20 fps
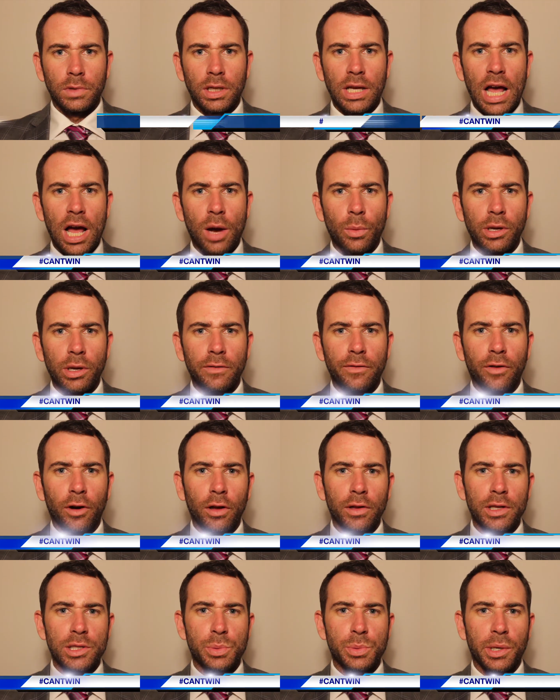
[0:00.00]
Can't win.
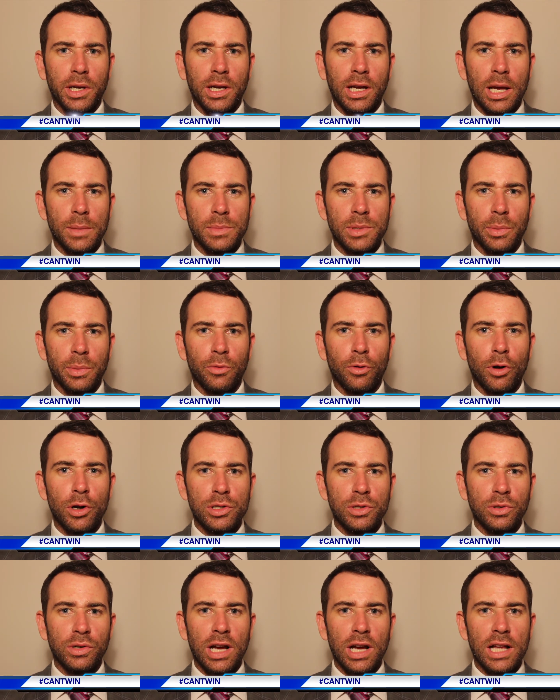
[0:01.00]
File this week and comes up at
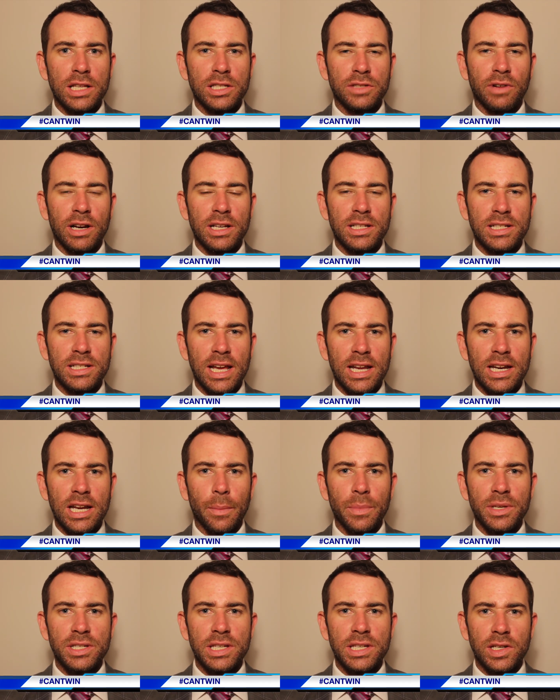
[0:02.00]
Rosehill Gardens race 10,
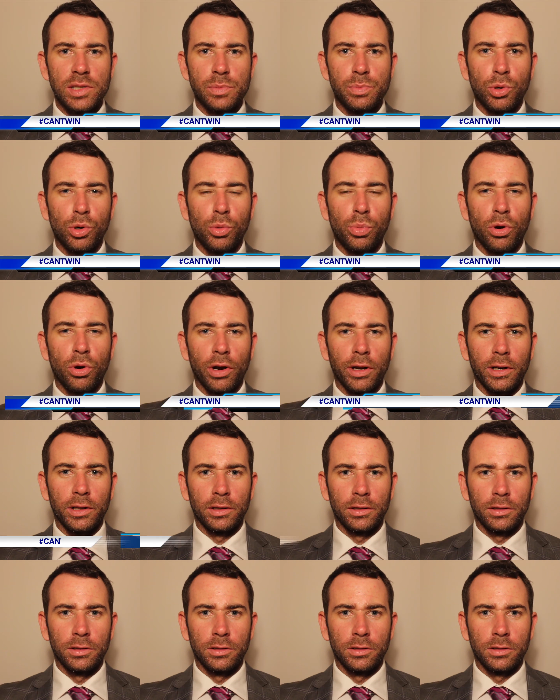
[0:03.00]
number 6, Bull Point.
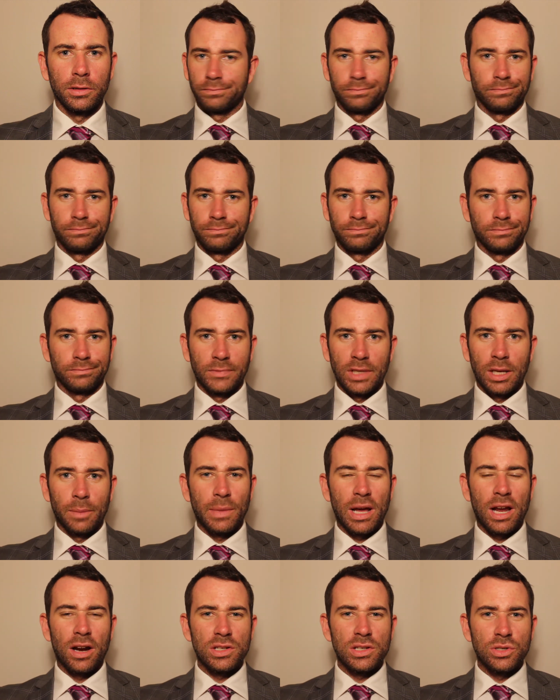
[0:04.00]

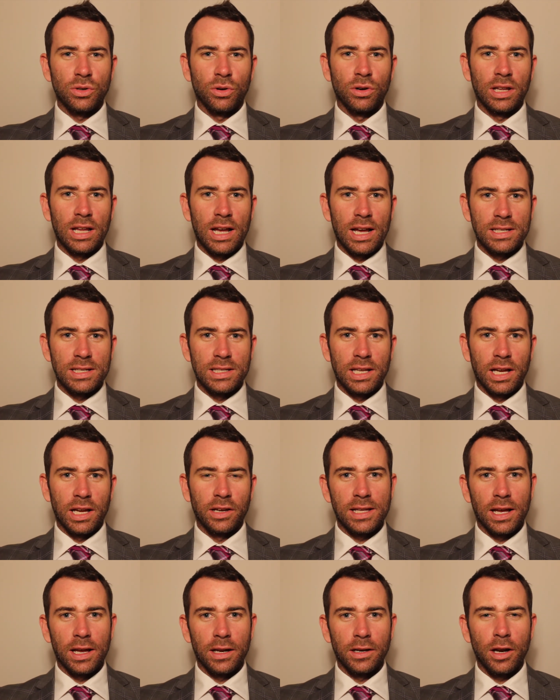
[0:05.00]
Mate, I saw it last day.
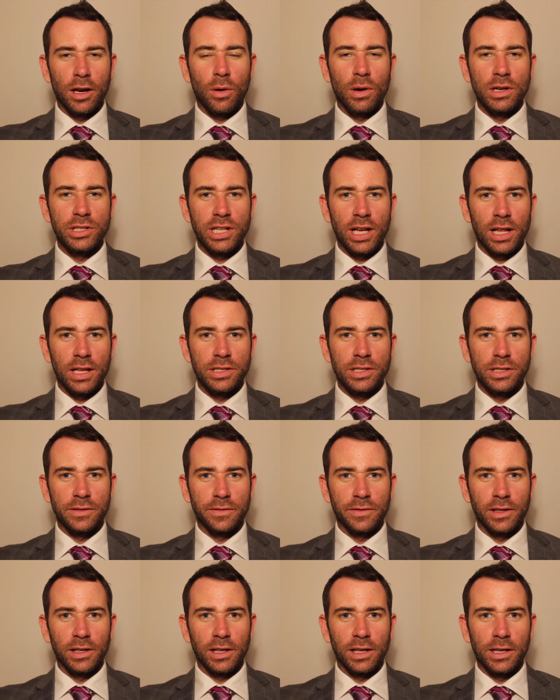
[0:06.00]
No one challenged you
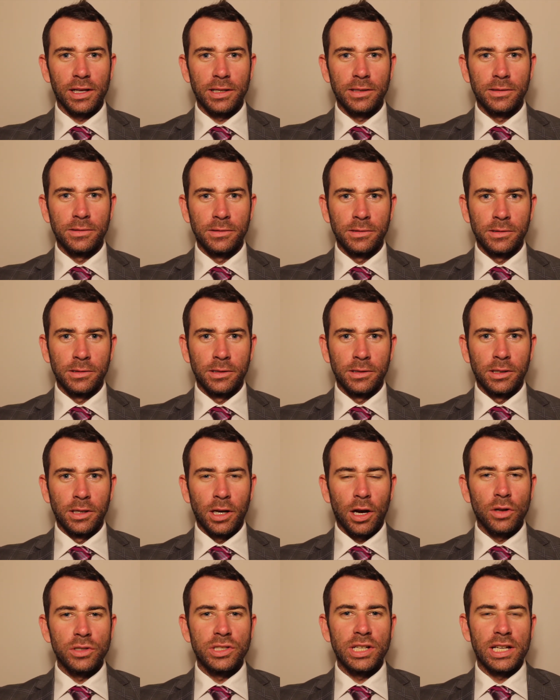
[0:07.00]
for the lead.
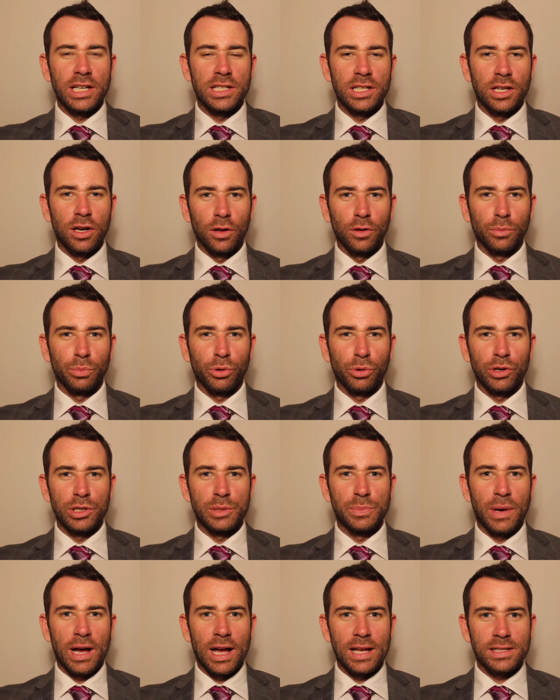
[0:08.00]
Old JC Colt brought his
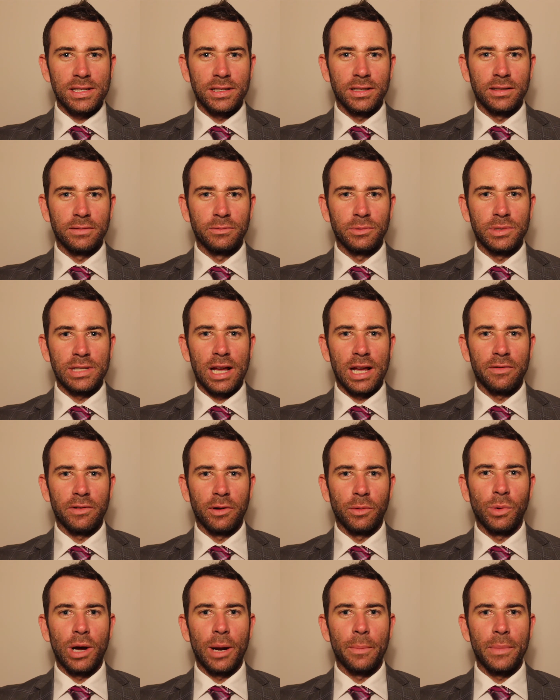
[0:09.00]
basket and was having
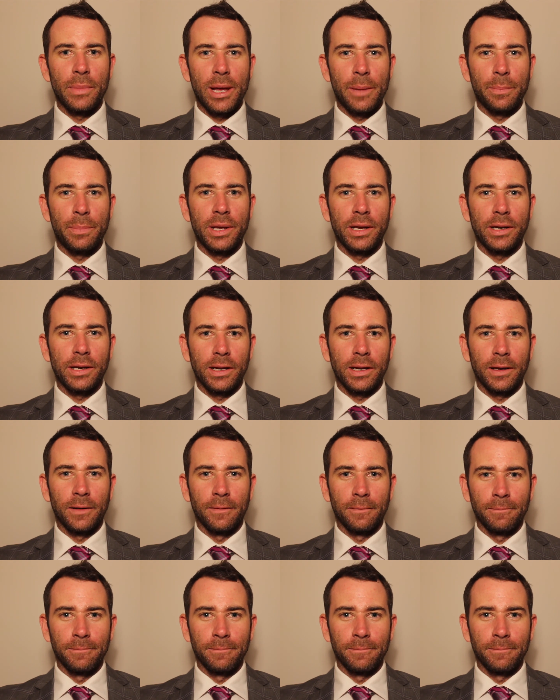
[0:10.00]
a one-man picnic.